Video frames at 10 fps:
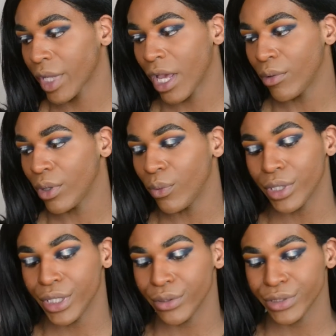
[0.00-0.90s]
don't know what
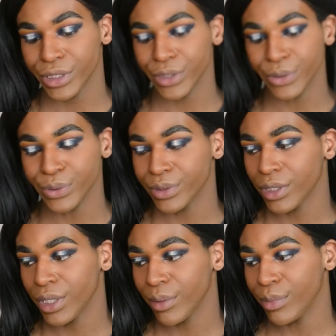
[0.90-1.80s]
the hell she used,
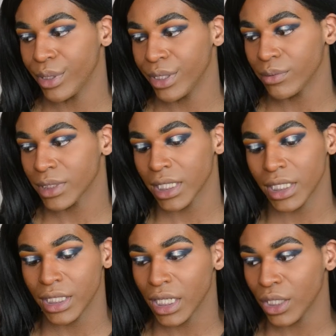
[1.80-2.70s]
but it was like a
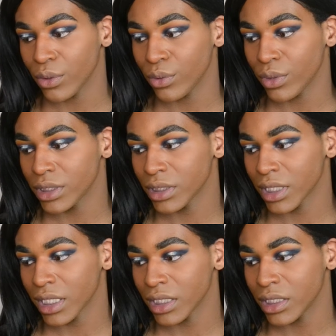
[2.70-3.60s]
yellow, it's
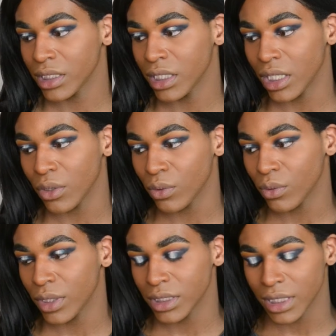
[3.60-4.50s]
like a
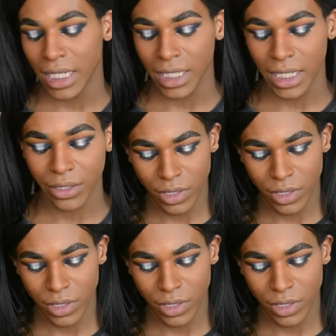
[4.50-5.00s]
yellowish highlighter.